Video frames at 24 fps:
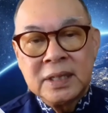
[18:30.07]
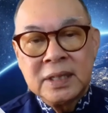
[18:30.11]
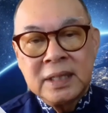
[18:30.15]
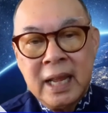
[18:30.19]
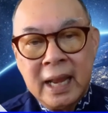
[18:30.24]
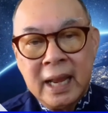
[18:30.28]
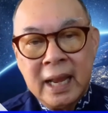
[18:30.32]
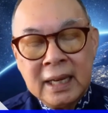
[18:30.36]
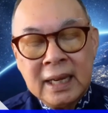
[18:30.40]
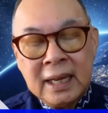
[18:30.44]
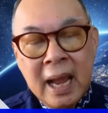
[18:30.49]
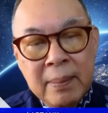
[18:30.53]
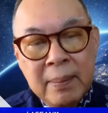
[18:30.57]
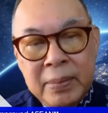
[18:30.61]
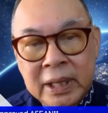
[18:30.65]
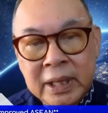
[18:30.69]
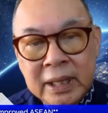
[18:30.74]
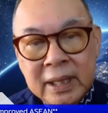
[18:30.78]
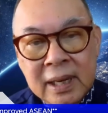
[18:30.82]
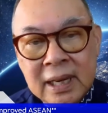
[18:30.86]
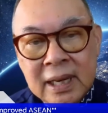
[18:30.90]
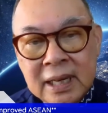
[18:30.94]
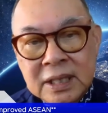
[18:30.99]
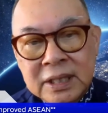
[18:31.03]
state
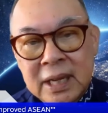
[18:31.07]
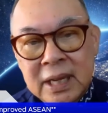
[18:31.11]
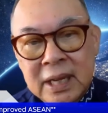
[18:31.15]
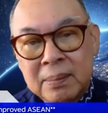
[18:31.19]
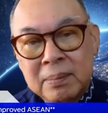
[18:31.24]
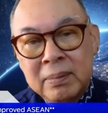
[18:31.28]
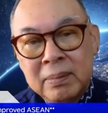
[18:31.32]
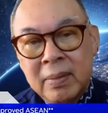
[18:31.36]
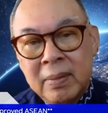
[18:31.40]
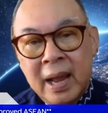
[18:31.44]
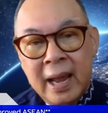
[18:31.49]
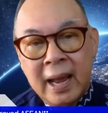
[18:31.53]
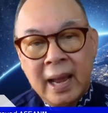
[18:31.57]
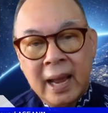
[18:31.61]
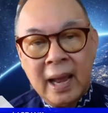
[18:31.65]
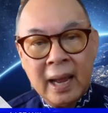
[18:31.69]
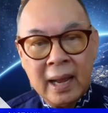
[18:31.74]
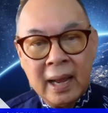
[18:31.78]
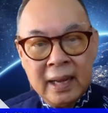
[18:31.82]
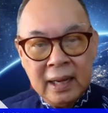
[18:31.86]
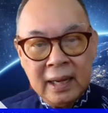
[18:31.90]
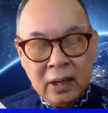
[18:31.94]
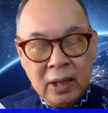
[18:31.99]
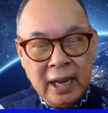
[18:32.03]
capitalism
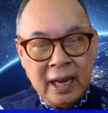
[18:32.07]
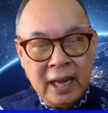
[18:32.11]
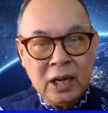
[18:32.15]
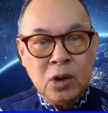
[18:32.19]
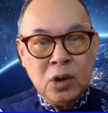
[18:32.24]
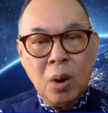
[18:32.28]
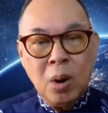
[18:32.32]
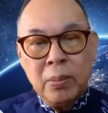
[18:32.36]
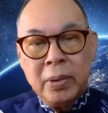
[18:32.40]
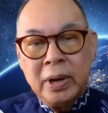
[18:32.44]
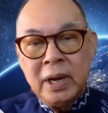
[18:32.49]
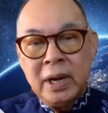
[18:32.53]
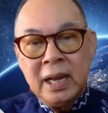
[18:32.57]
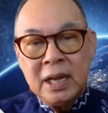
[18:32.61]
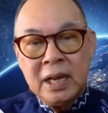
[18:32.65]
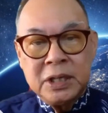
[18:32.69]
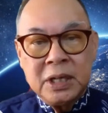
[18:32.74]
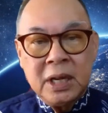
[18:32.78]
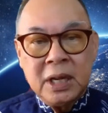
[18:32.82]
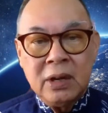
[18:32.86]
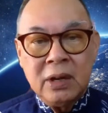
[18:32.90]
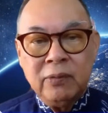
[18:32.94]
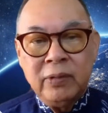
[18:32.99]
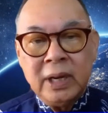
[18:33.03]
in
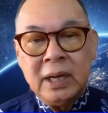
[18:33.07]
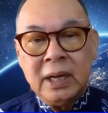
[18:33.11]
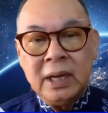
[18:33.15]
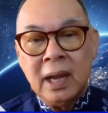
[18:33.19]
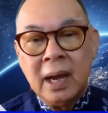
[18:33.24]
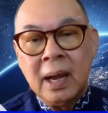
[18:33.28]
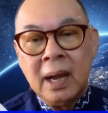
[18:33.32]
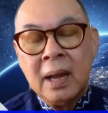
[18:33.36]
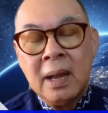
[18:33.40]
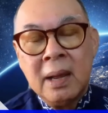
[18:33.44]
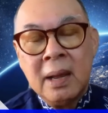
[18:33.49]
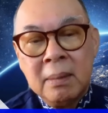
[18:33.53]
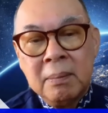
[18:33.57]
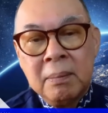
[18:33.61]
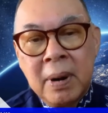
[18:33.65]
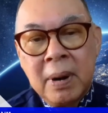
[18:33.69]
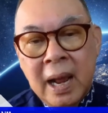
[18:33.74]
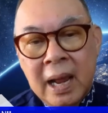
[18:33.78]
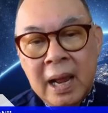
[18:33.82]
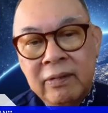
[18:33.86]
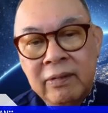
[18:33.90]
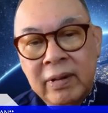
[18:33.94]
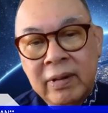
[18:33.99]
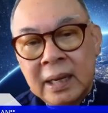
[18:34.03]
combination with the
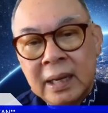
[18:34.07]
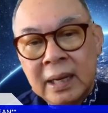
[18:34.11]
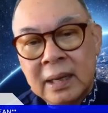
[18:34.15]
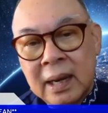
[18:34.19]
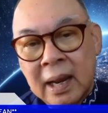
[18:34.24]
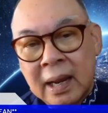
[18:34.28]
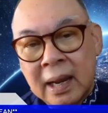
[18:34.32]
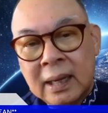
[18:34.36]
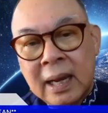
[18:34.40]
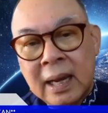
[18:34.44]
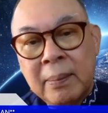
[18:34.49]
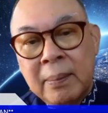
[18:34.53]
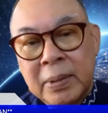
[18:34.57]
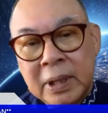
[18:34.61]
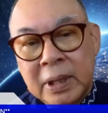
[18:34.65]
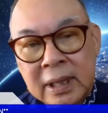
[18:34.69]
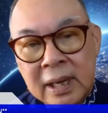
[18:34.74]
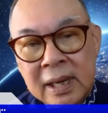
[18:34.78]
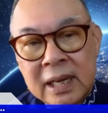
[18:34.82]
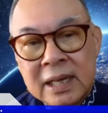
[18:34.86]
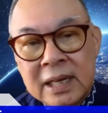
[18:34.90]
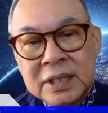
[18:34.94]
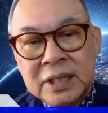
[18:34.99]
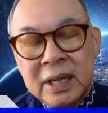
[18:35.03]
private
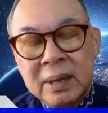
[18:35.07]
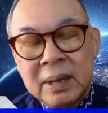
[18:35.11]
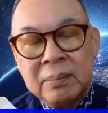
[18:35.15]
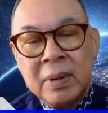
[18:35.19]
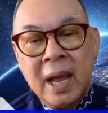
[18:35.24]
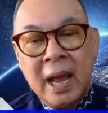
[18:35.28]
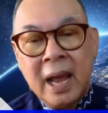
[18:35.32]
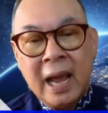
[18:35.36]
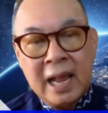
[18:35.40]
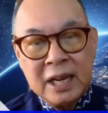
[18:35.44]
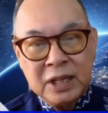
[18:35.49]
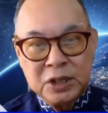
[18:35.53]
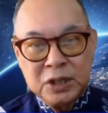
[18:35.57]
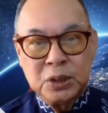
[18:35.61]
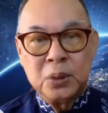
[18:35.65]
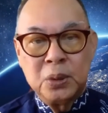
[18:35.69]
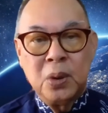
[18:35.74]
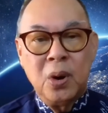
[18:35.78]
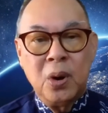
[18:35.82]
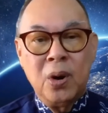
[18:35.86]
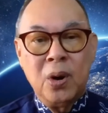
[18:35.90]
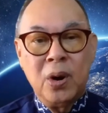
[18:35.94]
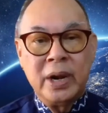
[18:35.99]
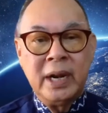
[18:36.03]
capitalism and
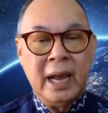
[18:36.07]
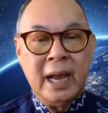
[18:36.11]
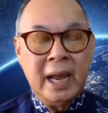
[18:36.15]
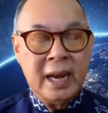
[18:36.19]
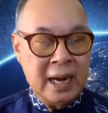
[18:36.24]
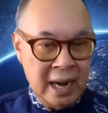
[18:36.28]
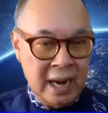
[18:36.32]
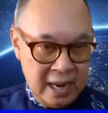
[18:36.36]
so on.